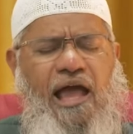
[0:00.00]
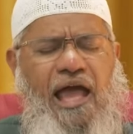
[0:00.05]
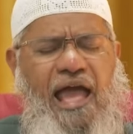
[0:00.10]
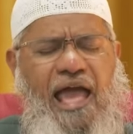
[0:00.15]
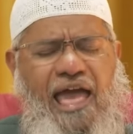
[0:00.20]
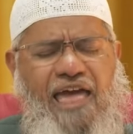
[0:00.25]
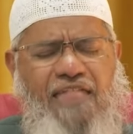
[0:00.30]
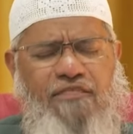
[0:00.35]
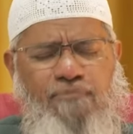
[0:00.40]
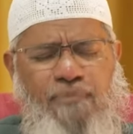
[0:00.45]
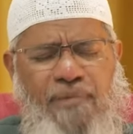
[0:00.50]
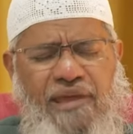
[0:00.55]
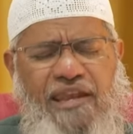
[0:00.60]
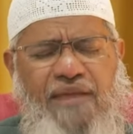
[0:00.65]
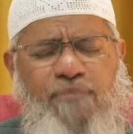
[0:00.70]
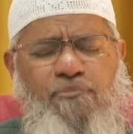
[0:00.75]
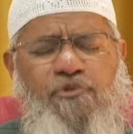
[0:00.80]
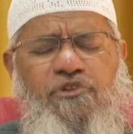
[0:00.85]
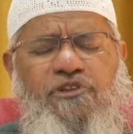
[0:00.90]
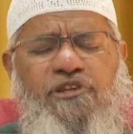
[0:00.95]
as
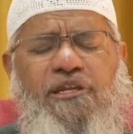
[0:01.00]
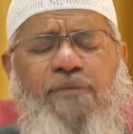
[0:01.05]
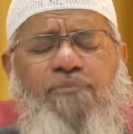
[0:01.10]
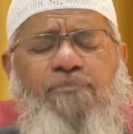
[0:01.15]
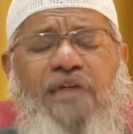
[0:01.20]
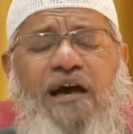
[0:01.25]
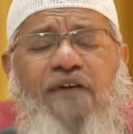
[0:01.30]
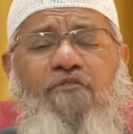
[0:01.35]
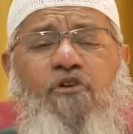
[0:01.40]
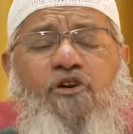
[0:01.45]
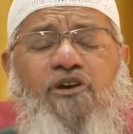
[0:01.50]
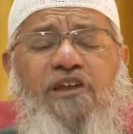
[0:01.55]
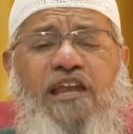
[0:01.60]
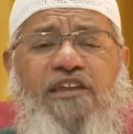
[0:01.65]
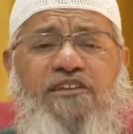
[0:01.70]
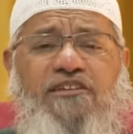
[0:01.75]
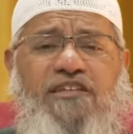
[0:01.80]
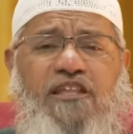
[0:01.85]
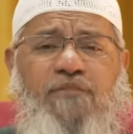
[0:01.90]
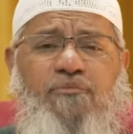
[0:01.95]
many Muslim Dawah
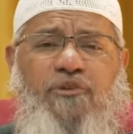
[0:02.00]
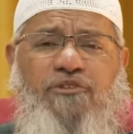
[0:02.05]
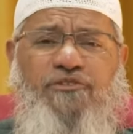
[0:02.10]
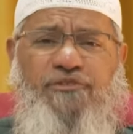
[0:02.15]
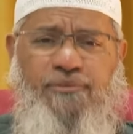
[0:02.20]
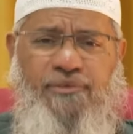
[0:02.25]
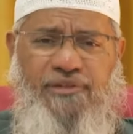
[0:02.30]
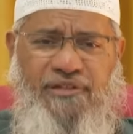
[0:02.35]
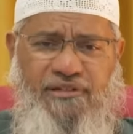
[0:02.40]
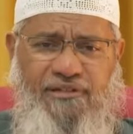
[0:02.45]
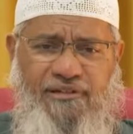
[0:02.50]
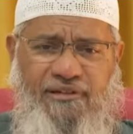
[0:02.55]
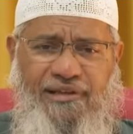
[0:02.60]
organizations as possible,